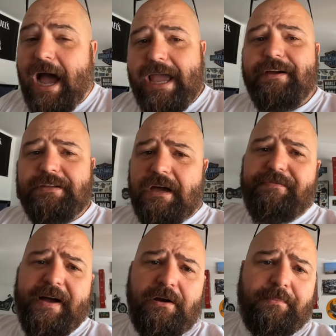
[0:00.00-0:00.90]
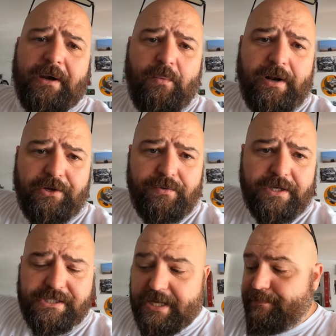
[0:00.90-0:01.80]
I have not found a better way to do
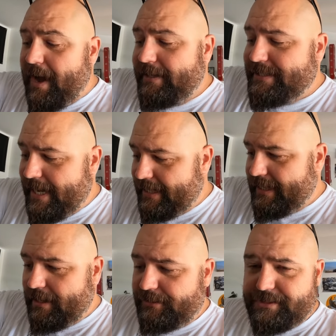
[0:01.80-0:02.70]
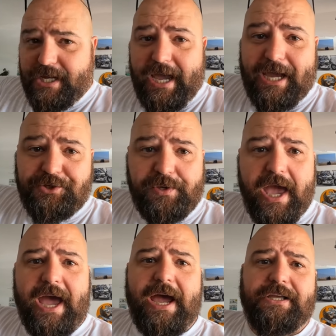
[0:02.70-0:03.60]
this. And my tank and this guy
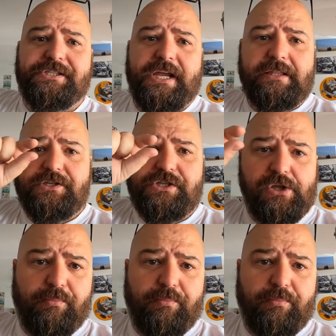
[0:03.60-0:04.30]
actually had a stainless